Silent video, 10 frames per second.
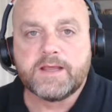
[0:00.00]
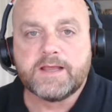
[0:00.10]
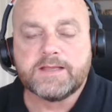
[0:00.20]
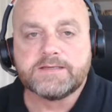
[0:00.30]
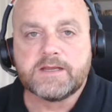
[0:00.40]

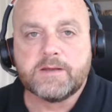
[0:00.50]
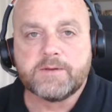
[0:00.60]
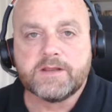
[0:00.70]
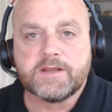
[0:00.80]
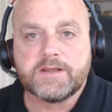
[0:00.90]
and I'm
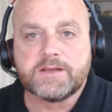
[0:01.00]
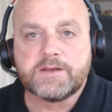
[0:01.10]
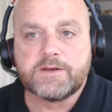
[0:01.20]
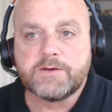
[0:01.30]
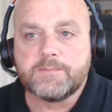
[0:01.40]
going to
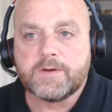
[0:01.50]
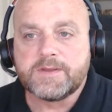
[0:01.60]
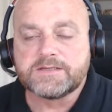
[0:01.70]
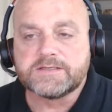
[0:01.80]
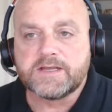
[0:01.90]
do my
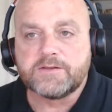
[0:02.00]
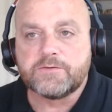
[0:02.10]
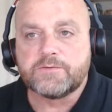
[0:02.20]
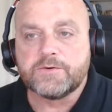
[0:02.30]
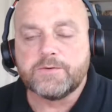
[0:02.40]
best to take you
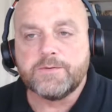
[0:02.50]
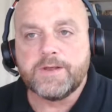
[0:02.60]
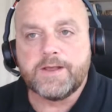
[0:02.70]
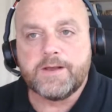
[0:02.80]
through